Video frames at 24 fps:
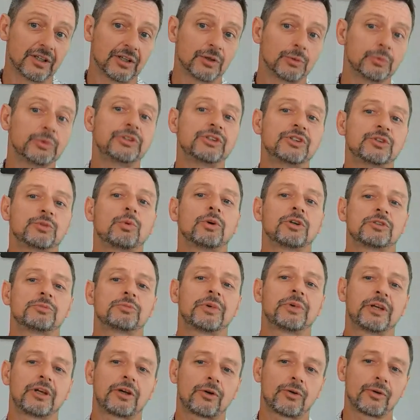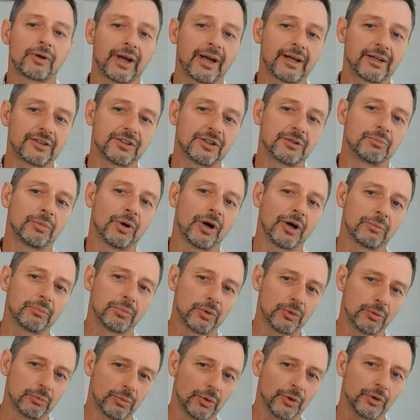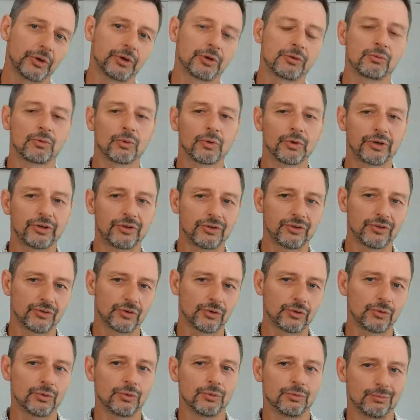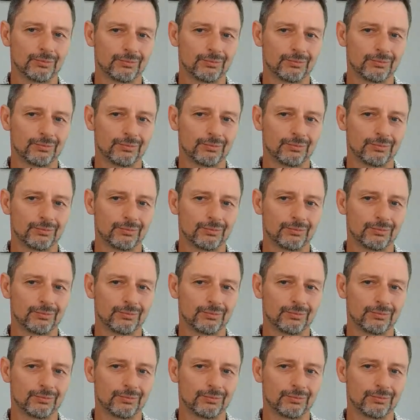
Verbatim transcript: which is what's been created by Bloomberg and Reuters, who,